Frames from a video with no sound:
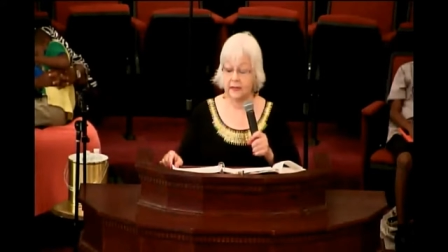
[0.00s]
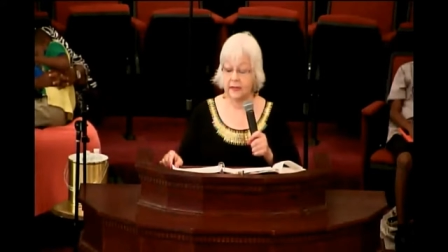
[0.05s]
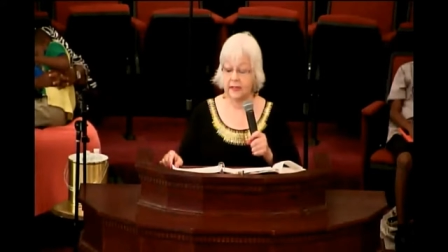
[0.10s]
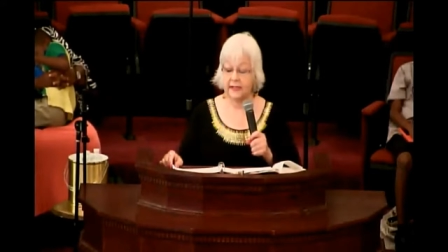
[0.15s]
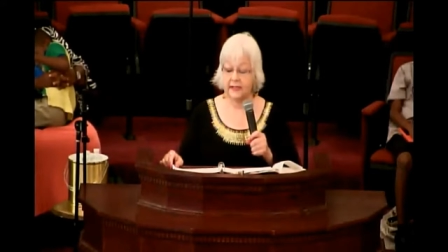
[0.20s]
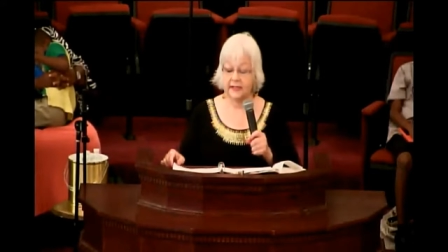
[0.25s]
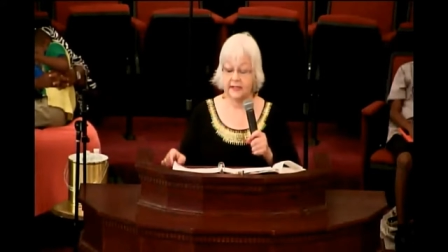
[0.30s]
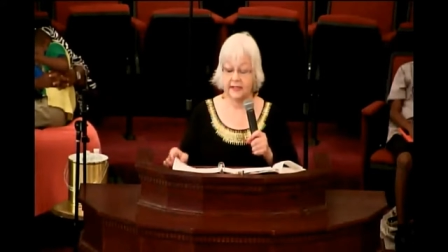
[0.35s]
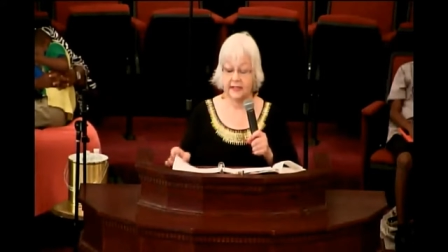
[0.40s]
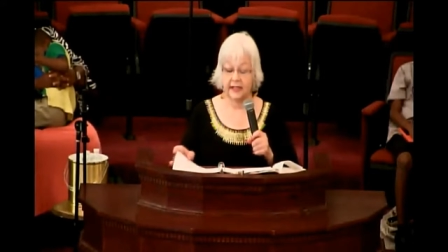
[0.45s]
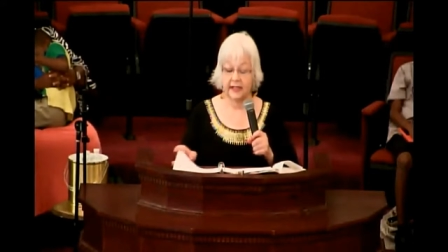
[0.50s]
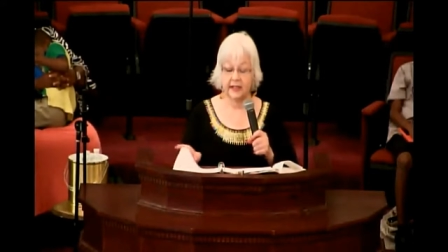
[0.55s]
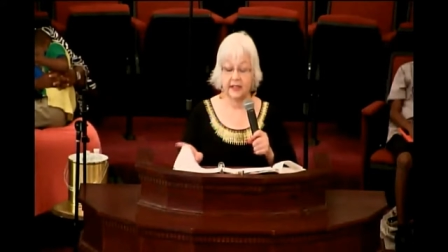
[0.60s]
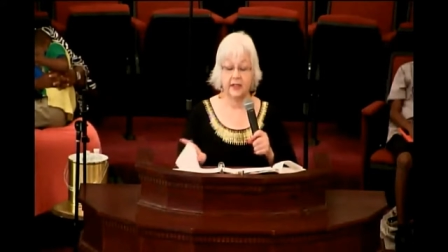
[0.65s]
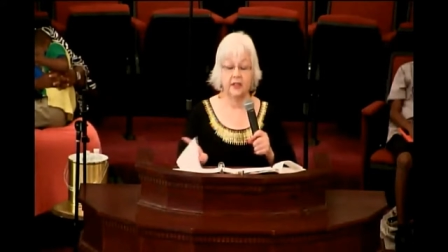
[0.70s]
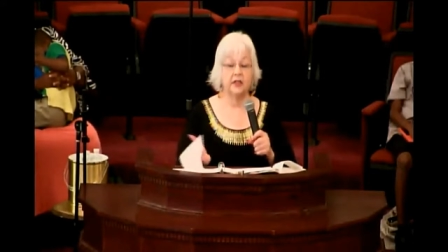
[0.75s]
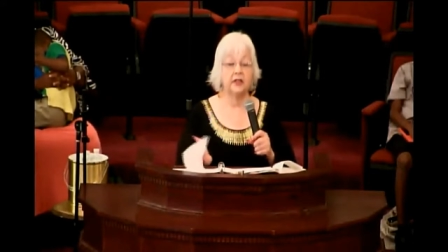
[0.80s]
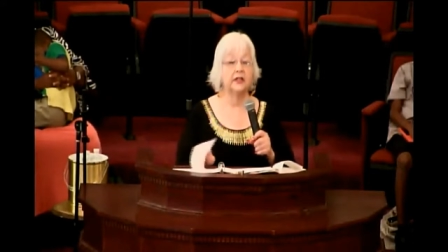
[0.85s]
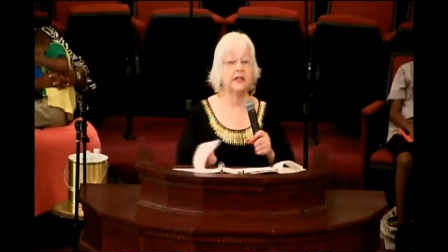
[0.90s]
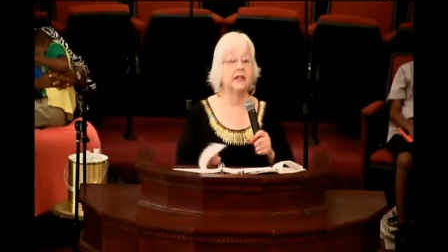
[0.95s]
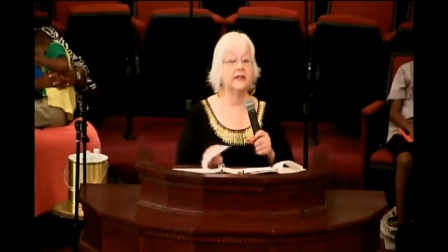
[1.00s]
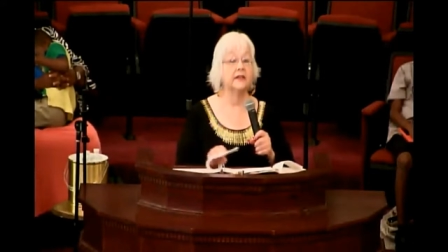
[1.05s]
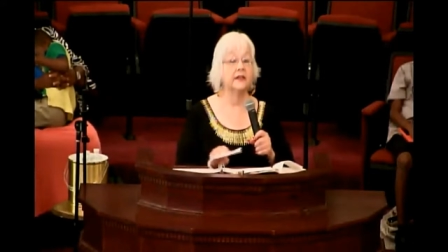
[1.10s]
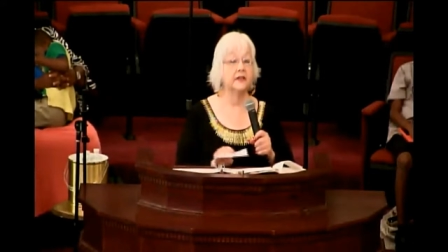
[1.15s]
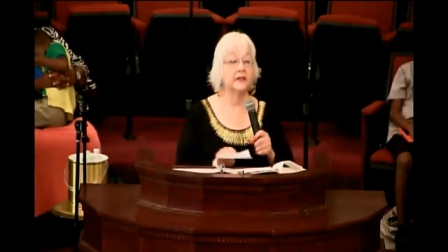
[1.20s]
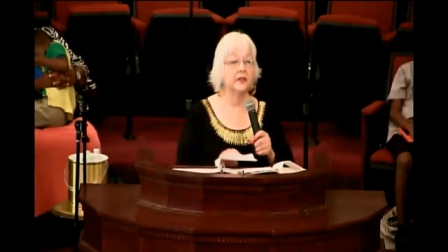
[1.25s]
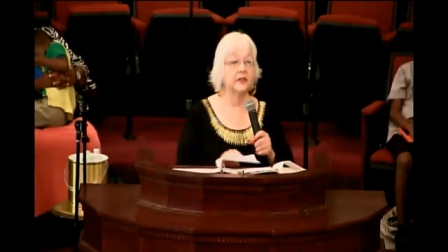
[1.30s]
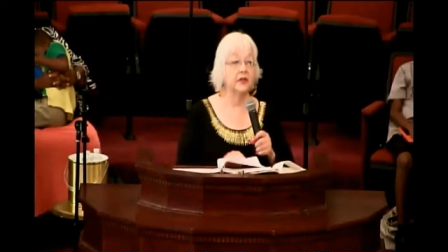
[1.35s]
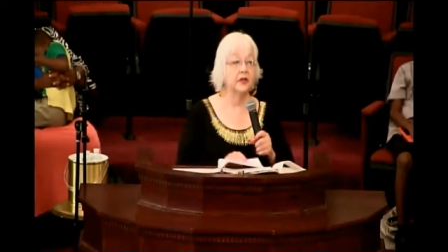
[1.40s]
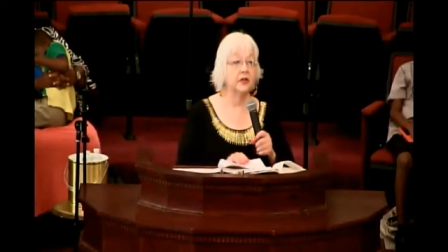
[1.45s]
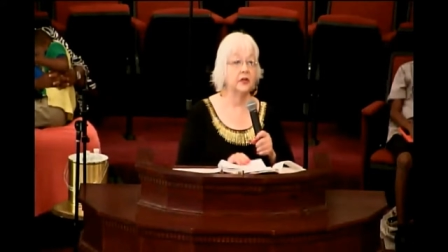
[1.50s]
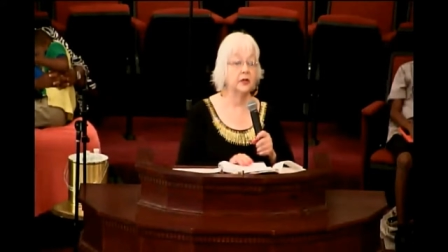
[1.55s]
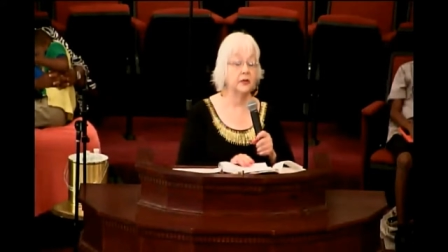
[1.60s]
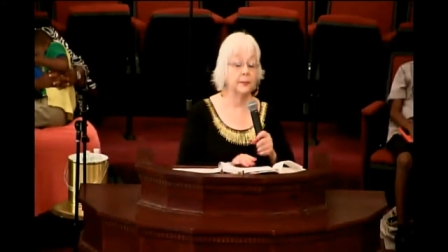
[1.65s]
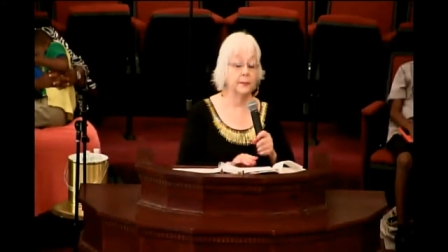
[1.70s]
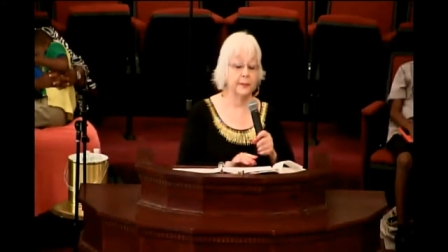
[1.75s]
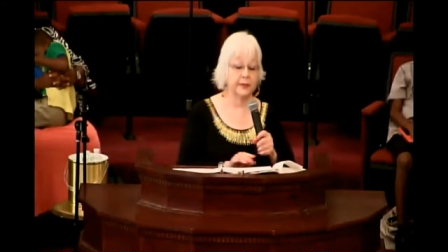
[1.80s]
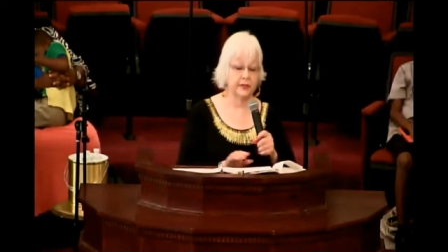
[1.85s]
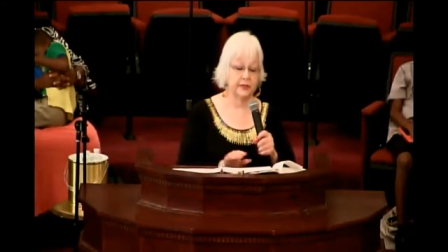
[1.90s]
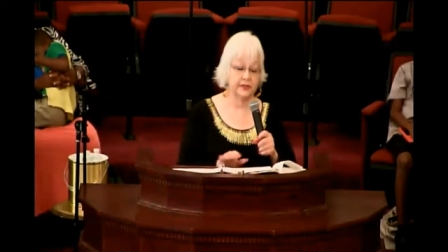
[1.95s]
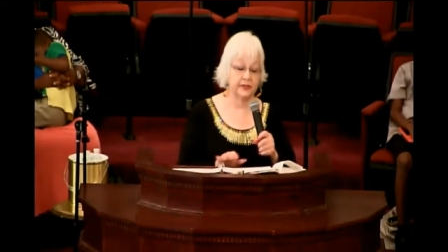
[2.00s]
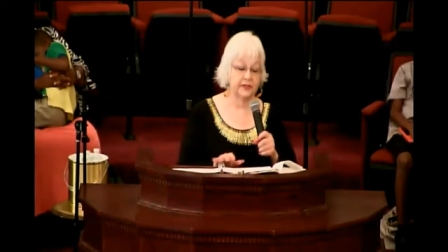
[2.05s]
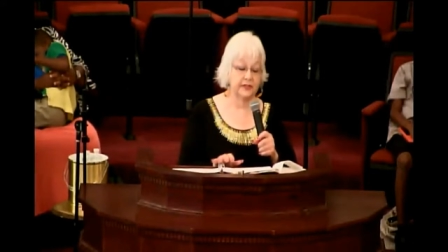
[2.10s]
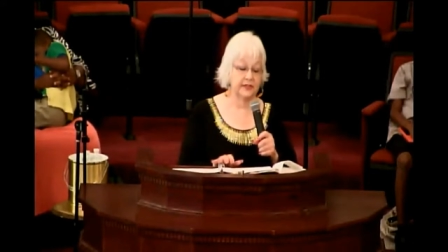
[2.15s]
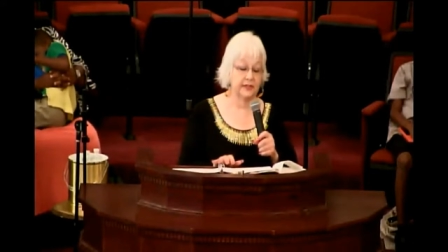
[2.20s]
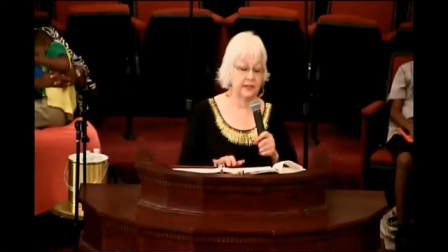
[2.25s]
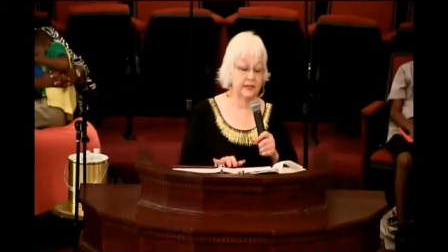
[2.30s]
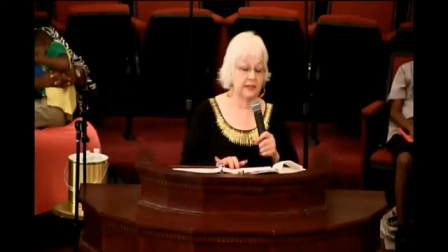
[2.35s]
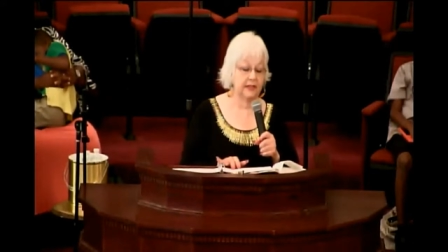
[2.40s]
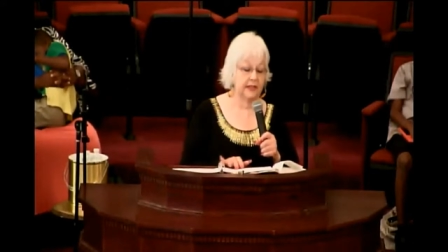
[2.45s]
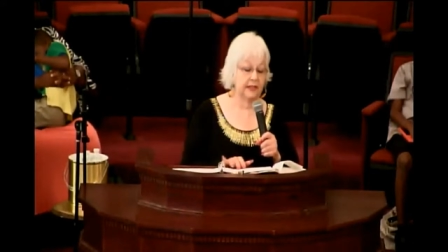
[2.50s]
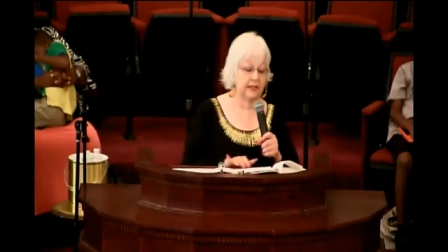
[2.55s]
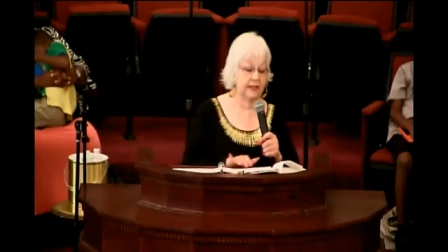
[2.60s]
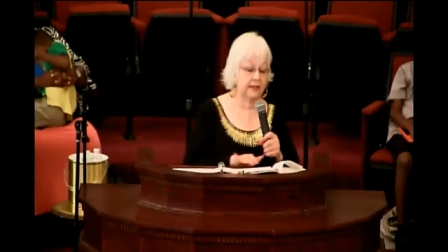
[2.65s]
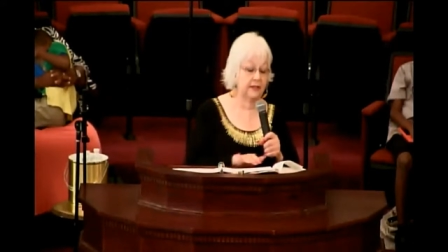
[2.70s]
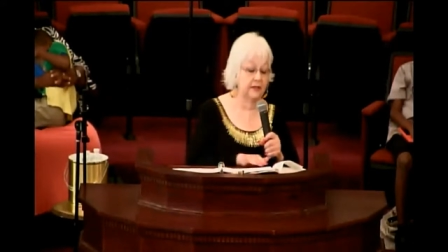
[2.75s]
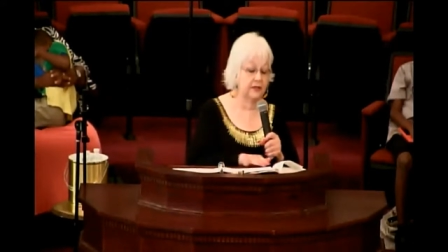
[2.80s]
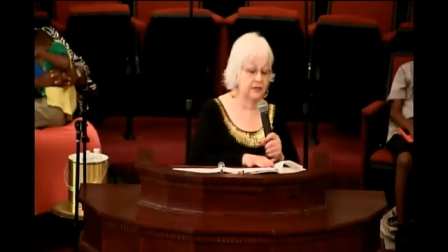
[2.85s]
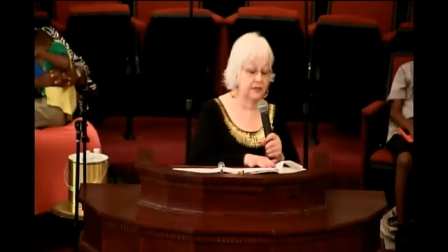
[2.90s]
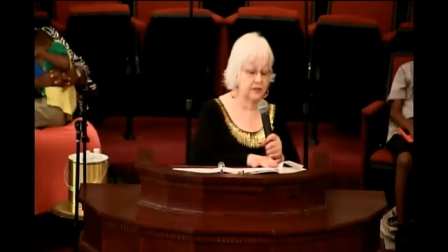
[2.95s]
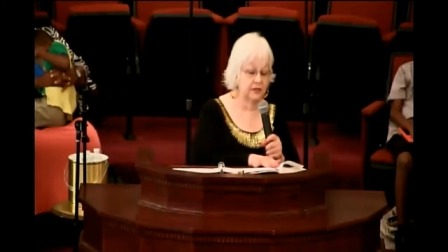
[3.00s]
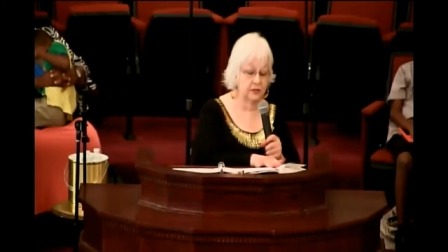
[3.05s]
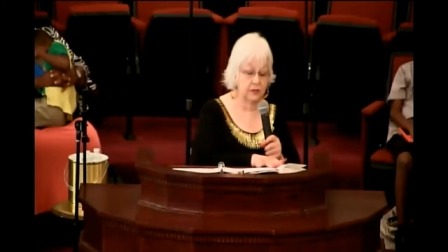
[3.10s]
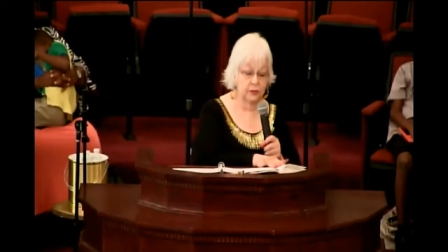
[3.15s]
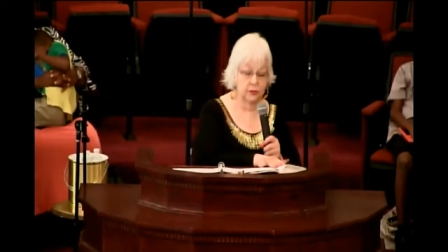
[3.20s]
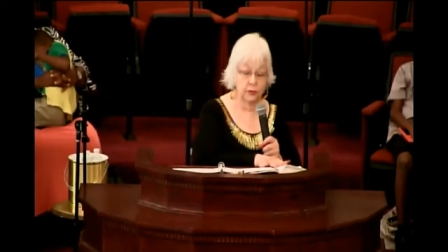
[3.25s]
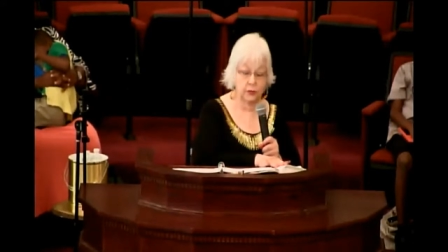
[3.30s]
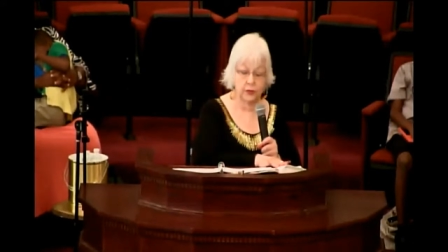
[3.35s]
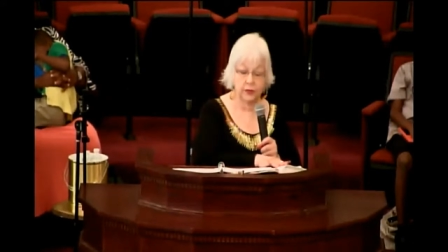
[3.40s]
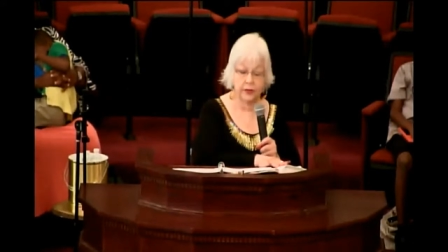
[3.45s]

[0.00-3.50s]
let's take a look at the third person in the story.